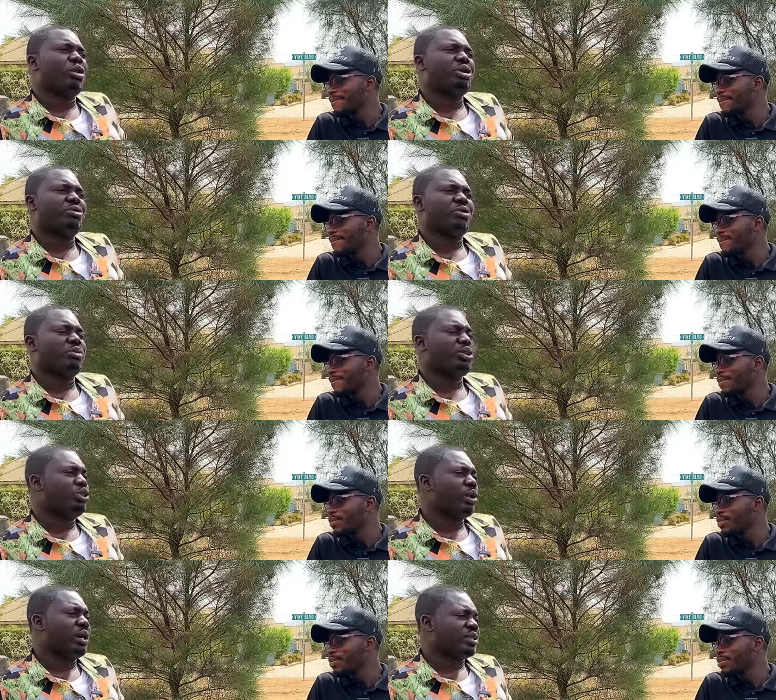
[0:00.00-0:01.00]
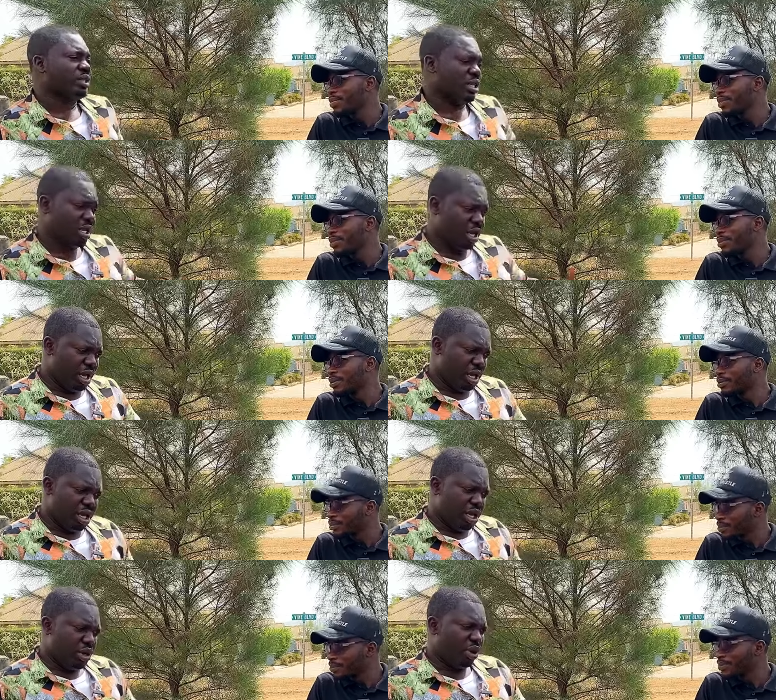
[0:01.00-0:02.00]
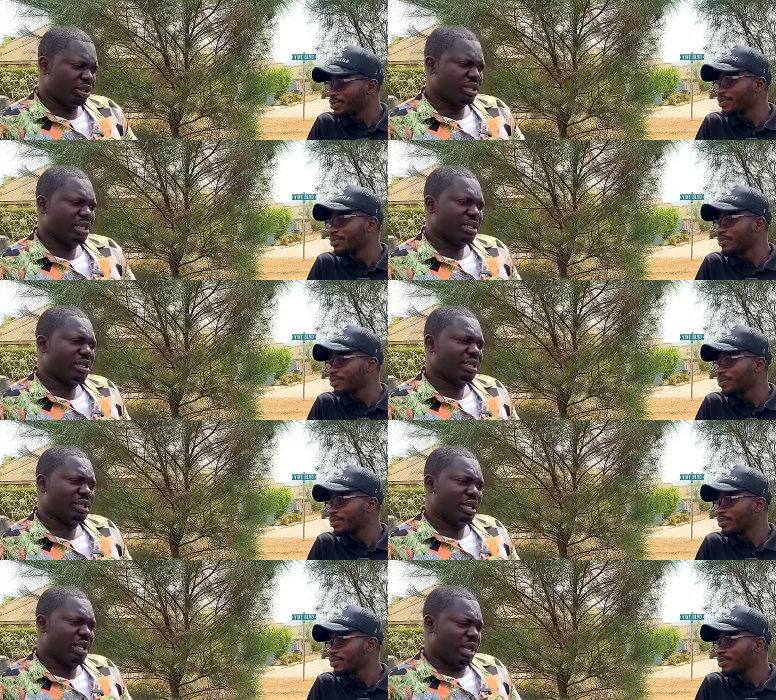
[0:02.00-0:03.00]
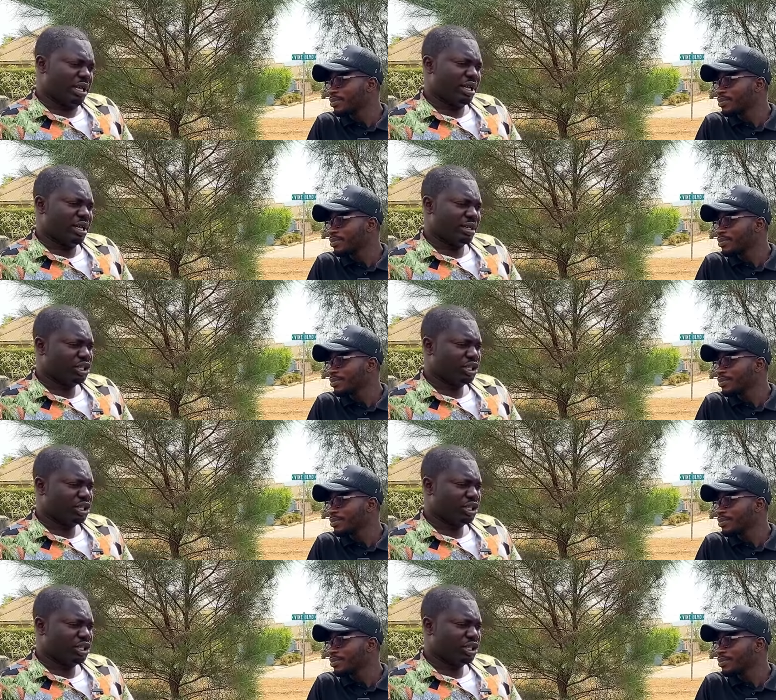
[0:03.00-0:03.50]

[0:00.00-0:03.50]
Speaker 1: coming from the UFC, he was uh, the